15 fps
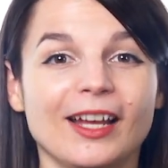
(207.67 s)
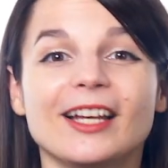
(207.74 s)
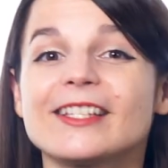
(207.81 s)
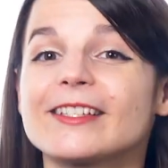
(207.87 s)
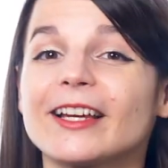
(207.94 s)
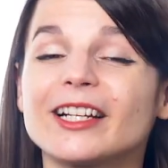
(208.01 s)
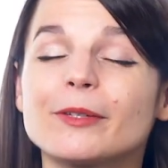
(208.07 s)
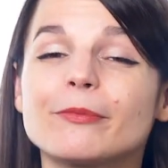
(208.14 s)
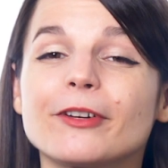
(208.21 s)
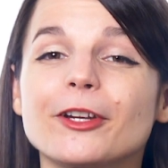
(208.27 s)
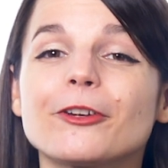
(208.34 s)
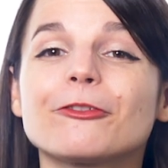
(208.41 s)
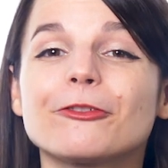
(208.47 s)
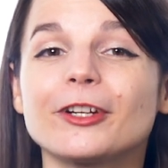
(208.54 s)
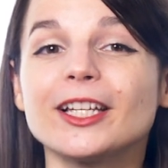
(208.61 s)
Sign up for
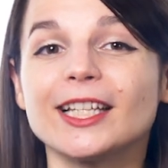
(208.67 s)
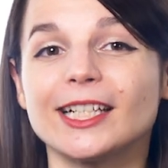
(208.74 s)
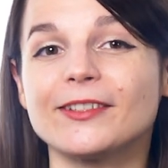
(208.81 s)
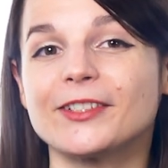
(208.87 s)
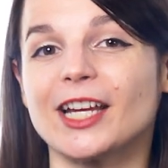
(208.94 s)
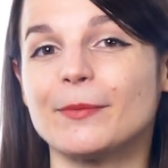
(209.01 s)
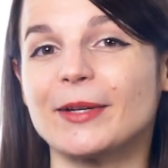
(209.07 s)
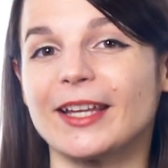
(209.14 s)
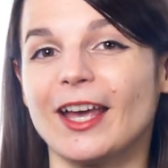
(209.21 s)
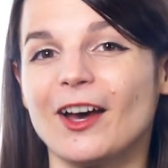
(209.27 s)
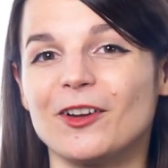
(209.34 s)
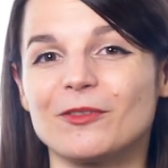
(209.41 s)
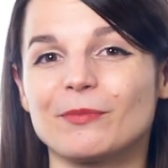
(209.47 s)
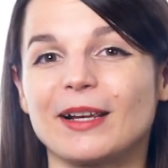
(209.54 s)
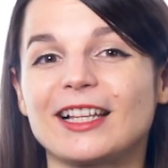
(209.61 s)
your free lifetime
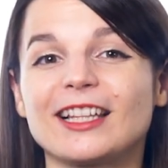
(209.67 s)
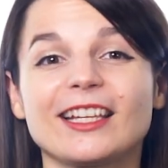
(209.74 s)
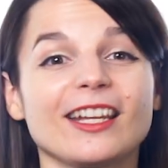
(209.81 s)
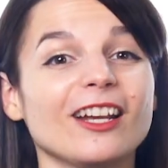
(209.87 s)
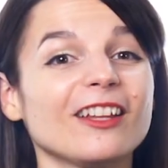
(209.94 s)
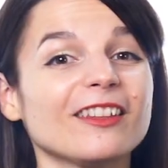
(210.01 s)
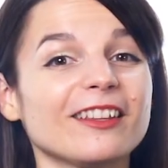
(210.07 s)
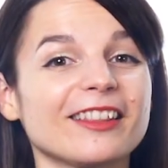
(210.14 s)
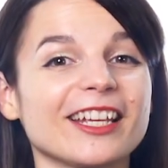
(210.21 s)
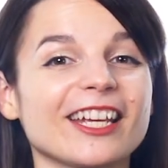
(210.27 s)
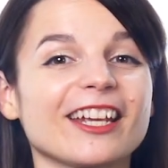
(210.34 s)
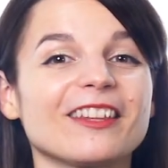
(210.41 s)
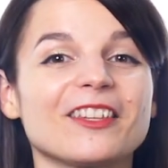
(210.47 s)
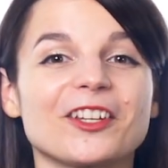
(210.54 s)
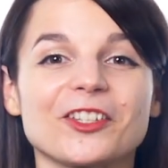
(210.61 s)
account by clicking on the link
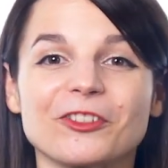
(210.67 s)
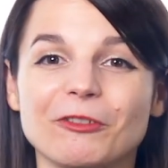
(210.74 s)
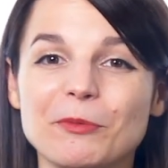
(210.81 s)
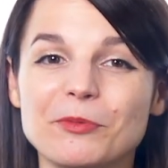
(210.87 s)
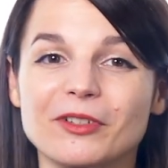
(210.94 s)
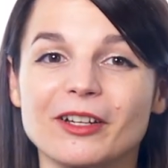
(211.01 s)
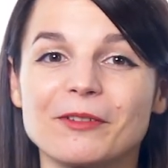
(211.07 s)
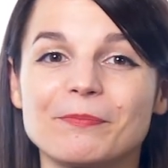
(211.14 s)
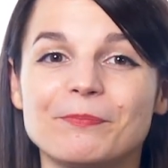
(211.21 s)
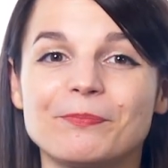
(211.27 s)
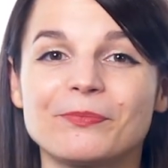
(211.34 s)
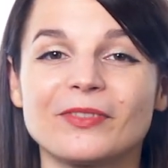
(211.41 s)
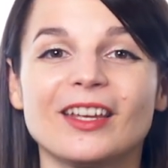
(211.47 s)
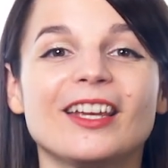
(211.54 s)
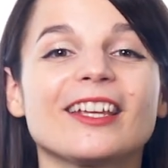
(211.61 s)
in the description.
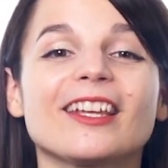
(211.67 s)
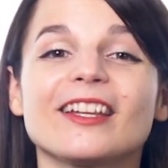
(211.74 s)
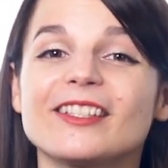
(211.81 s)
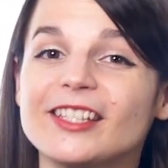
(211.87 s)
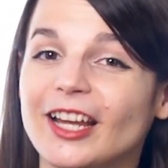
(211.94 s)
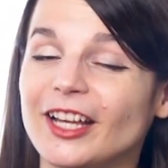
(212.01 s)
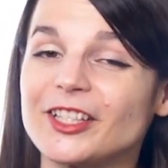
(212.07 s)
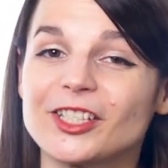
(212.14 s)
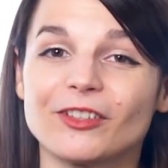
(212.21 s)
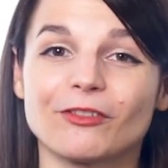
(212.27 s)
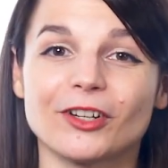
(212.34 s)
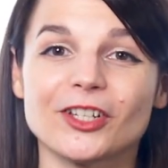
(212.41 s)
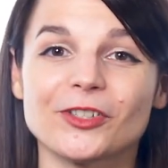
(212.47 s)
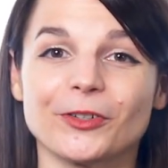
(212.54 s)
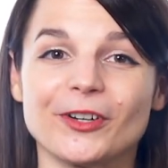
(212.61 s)
Get tons of
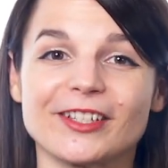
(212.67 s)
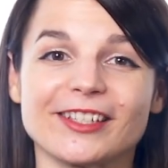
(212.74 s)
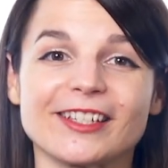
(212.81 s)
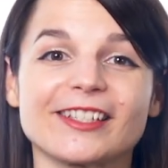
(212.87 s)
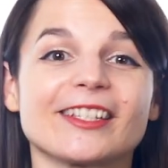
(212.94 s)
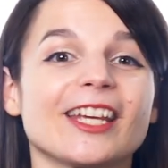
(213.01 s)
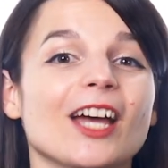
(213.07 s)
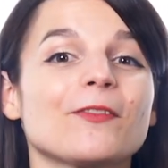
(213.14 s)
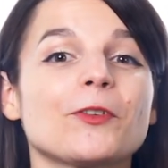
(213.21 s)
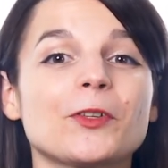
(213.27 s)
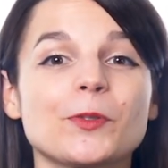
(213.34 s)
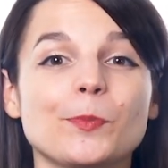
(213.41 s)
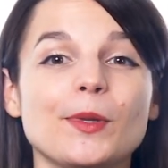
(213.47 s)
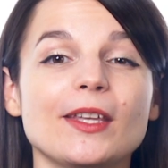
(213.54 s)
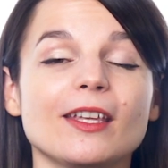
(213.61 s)
resources to have you
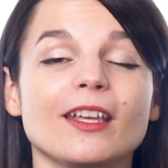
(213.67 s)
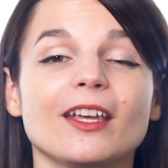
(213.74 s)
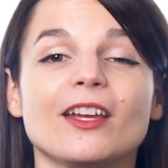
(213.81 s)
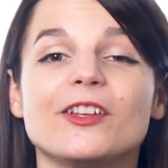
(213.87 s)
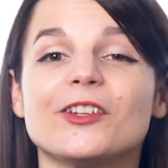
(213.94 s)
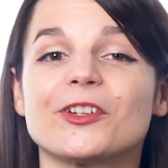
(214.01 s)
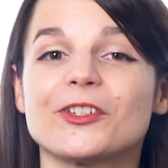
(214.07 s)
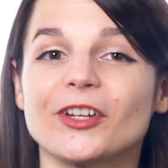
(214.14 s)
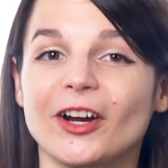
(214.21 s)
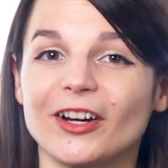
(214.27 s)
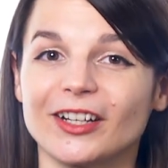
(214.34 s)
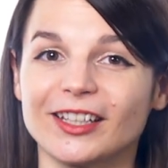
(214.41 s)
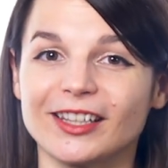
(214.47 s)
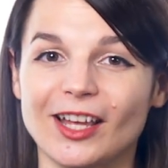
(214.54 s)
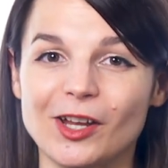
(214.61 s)
speaking in your
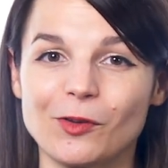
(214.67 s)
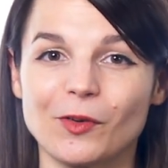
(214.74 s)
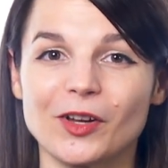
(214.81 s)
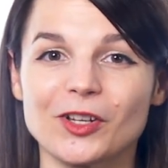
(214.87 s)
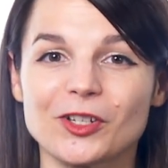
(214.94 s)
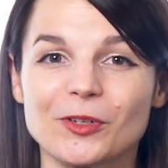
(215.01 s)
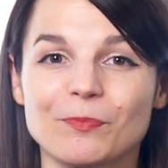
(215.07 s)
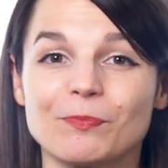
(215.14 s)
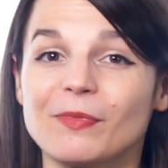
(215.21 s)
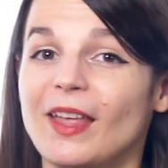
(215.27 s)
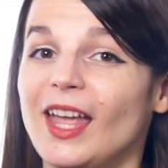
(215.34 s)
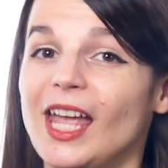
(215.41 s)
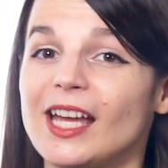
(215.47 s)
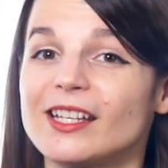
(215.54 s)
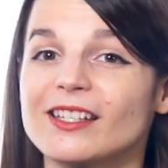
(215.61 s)
target language.
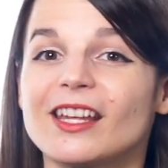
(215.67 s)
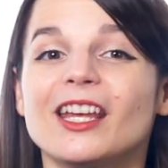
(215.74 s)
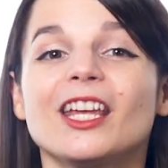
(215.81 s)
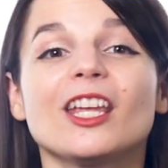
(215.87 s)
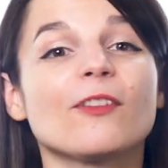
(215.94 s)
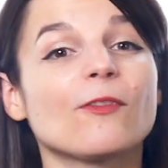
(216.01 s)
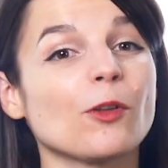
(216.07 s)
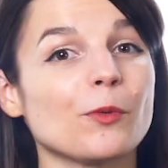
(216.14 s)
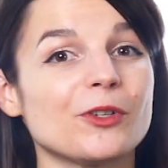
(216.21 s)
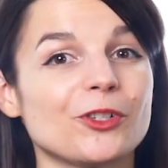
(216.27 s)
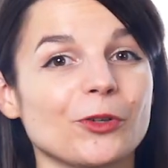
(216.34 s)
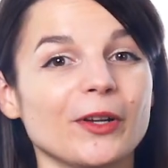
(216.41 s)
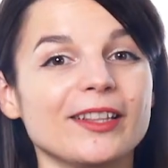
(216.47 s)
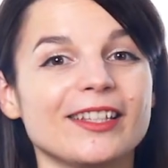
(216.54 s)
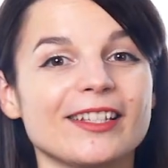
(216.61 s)
And if you
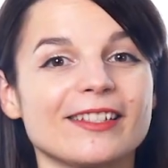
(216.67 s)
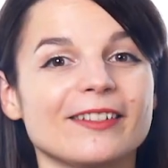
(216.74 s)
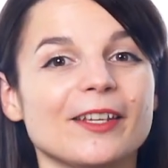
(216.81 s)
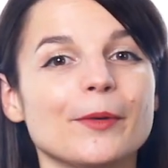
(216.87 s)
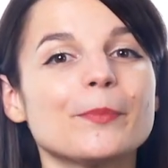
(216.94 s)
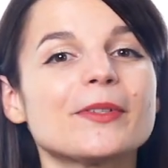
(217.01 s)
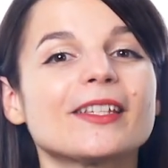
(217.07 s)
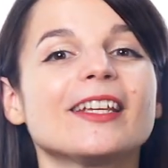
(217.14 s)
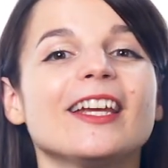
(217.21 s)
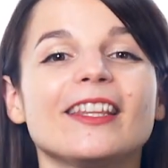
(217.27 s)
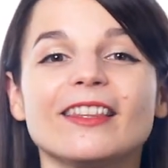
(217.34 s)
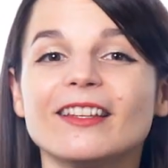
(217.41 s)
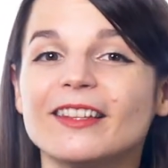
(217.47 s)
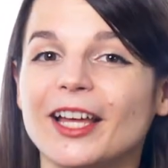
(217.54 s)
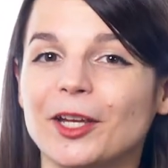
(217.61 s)
enjoyed these tips, hit
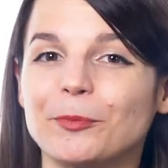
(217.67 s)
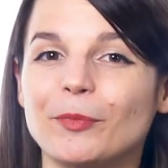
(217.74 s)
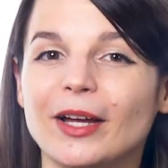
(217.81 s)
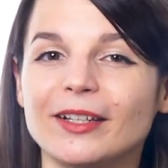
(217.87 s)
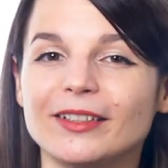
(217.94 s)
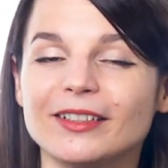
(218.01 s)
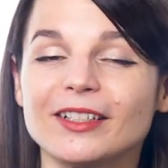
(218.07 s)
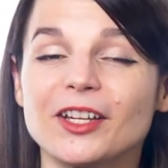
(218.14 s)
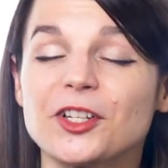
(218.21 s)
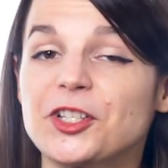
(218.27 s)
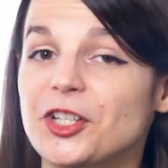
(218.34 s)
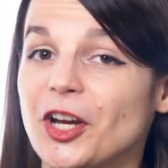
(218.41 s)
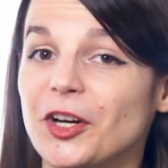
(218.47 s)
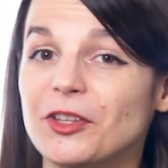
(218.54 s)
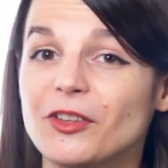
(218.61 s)
the like button,
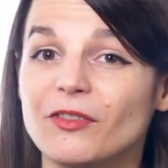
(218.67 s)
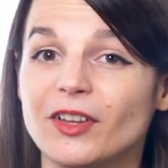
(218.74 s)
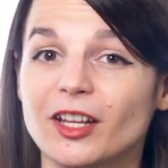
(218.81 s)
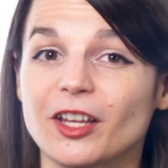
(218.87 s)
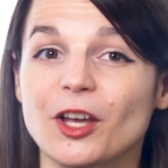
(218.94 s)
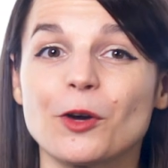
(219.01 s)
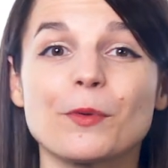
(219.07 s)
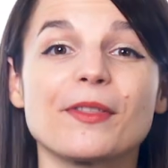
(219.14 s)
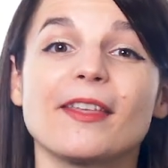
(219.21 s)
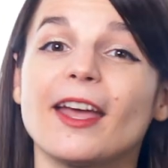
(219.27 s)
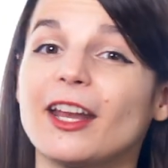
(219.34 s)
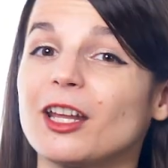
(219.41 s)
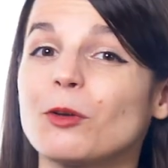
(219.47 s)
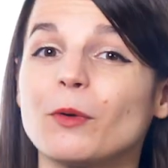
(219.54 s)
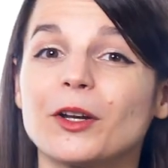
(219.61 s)
share the video with
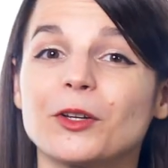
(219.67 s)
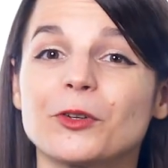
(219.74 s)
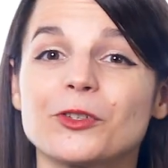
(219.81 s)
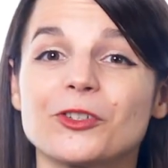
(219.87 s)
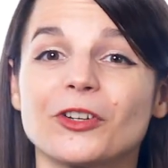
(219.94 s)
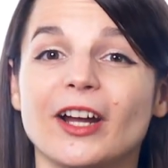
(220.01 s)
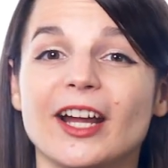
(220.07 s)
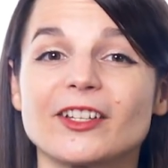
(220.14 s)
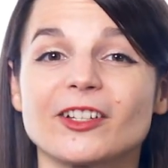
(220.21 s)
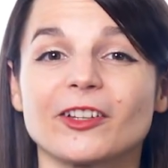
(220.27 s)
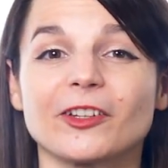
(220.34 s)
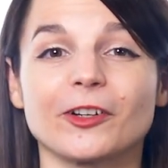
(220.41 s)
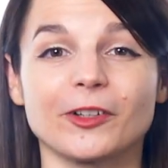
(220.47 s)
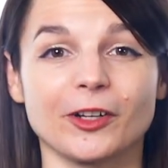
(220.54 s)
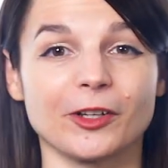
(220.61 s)
anyone who's trying to
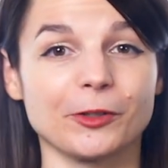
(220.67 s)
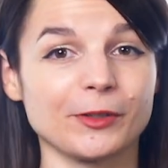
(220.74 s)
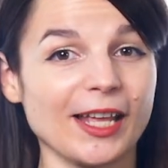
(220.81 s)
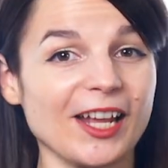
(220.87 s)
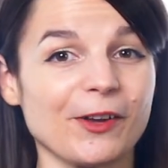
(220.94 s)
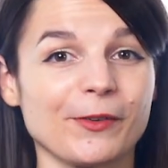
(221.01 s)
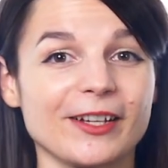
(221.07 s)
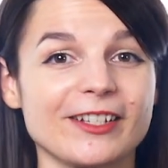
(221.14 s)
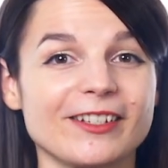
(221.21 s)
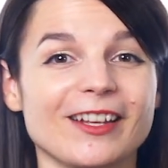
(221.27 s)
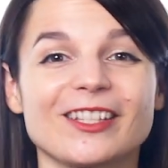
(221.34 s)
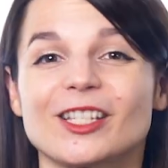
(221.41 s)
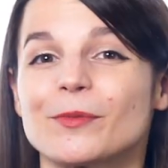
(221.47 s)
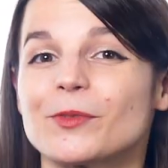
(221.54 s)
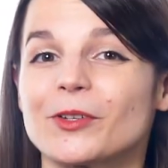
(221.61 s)
learn a new language, and
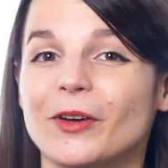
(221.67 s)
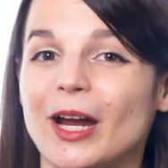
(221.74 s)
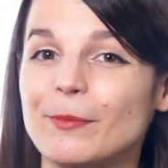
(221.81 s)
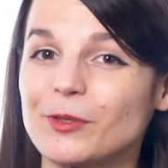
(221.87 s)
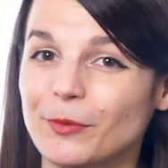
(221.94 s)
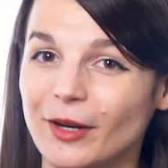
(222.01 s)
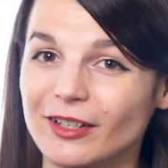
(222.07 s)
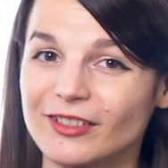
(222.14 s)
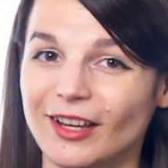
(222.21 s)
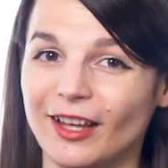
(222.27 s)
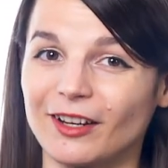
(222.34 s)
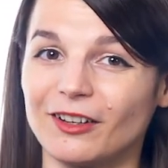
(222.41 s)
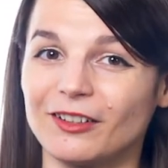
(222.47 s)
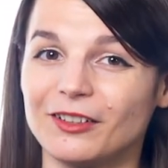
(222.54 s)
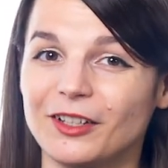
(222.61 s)
subscribe to our
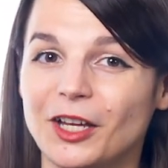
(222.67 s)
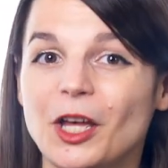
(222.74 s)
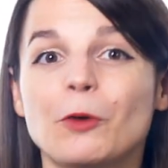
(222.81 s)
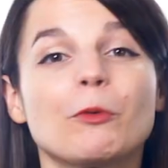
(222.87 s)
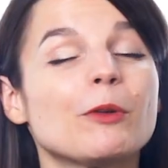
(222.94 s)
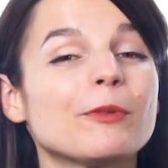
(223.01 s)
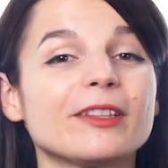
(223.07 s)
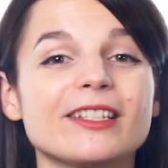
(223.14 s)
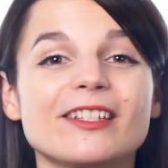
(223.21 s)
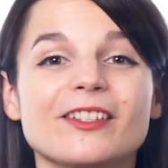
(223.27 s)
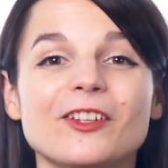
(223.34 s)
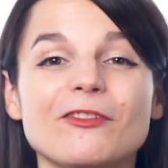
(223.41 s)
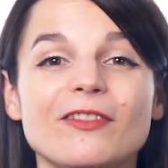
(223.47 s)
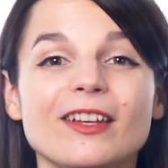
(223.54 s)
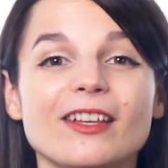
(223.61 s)
channel. We release
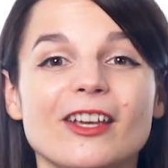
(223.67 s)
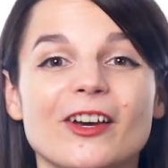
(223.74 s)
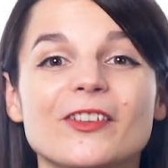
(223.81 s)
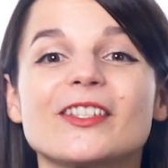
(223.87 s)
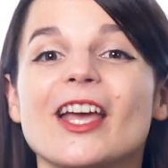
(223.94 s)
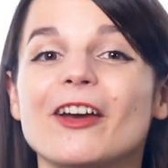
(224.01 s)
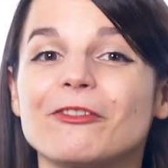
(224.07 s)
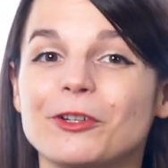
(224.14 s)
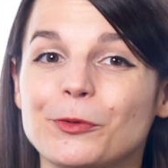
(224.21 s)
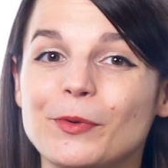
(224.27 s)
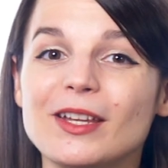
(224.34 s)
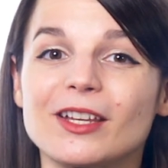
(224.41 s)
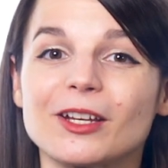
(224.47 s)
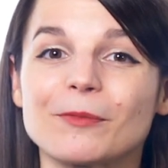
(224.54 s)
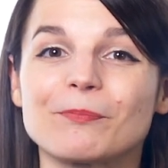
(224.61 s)
new videos every
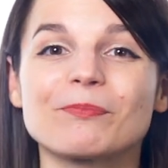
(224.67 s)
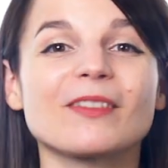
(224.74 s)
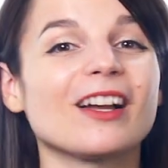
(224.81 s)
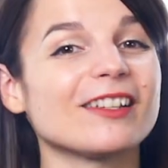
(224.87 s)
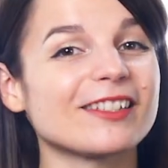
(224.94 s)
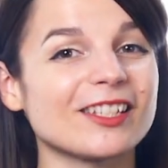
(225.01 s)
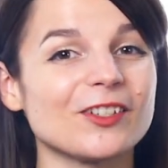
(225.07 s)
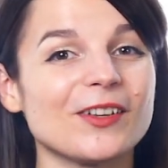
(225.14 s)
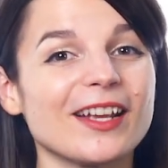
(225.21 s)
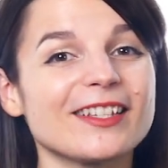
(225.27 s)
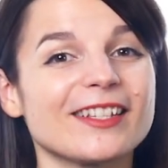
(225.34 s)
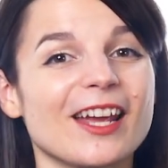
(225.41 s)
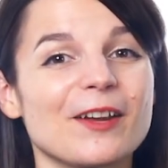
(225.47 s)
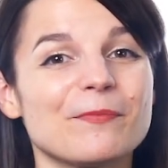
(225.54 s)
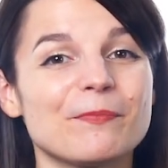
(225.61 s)
week. I'll see you next
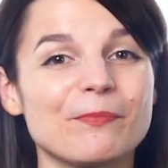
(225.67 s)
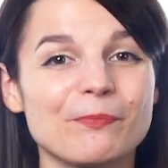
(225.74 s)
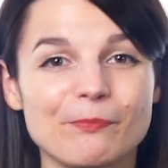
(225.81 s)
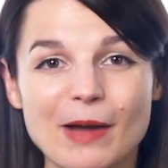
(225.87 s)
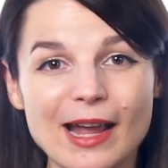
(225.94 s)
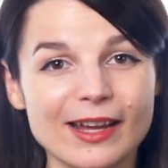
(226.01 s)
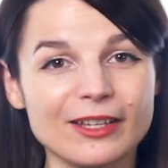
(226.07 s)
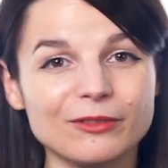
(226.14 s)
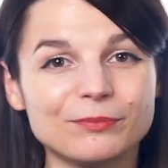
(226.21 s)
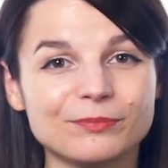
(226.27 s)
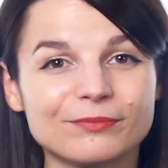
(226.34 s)
time. Bye!